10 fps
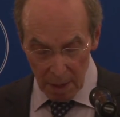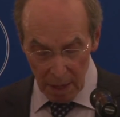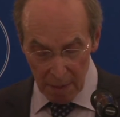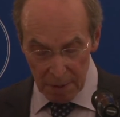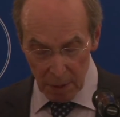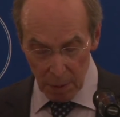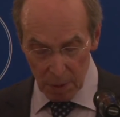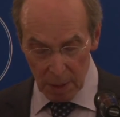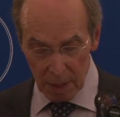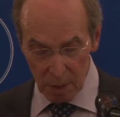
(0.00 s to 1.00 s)
Even
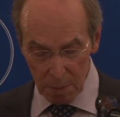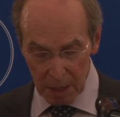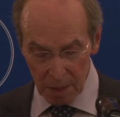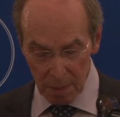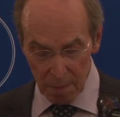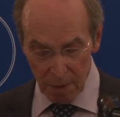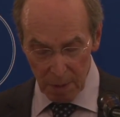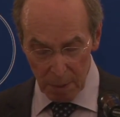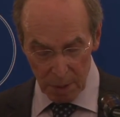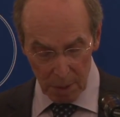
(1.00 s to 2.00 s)
those that express some
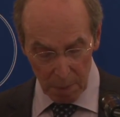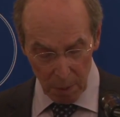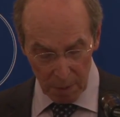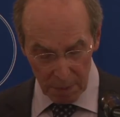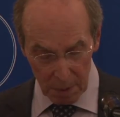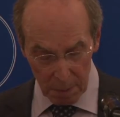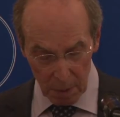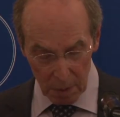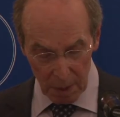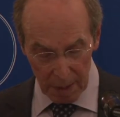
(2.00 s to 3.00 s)
verbal support for the
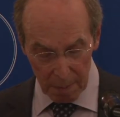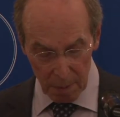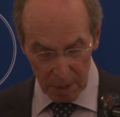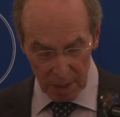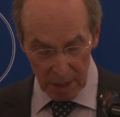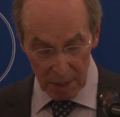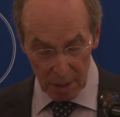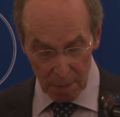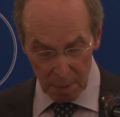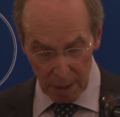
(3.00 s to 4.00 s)
program
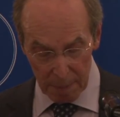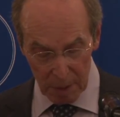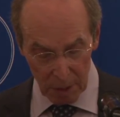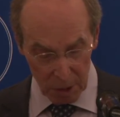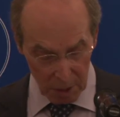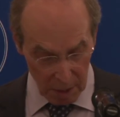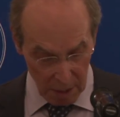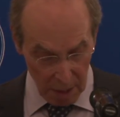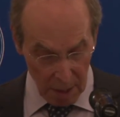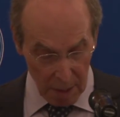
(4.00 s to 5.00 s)
resist the proposition
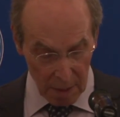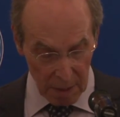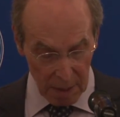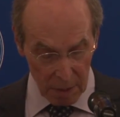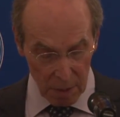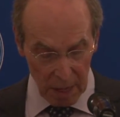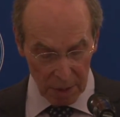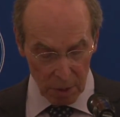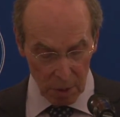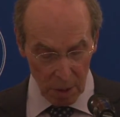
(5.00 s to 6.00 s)
that
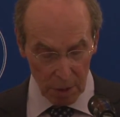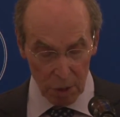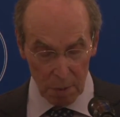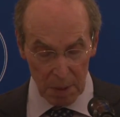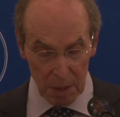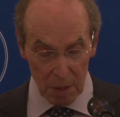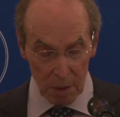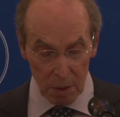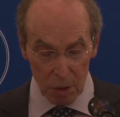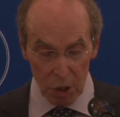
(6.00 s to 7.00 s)
international law should be
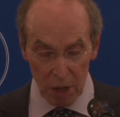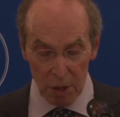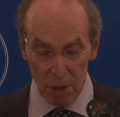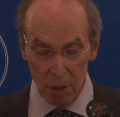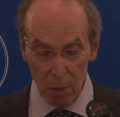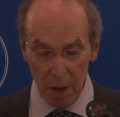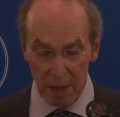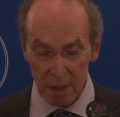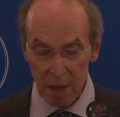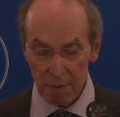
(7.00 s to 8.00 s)
judging the
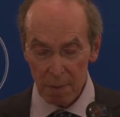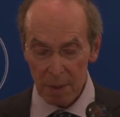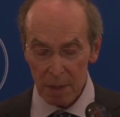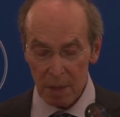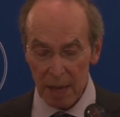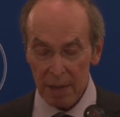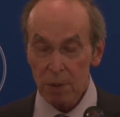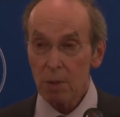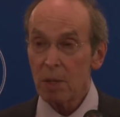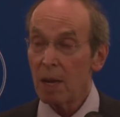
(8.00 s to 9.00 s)
ways governments
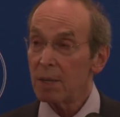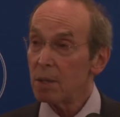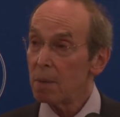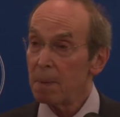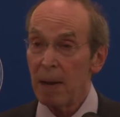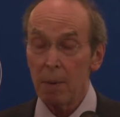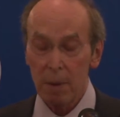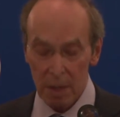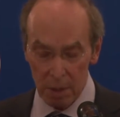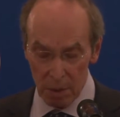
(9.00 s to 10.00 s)
exercise their
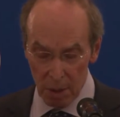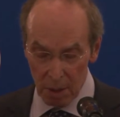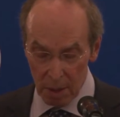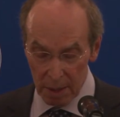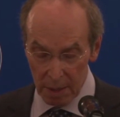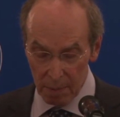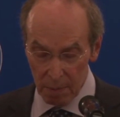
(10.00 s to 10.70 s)
power internally.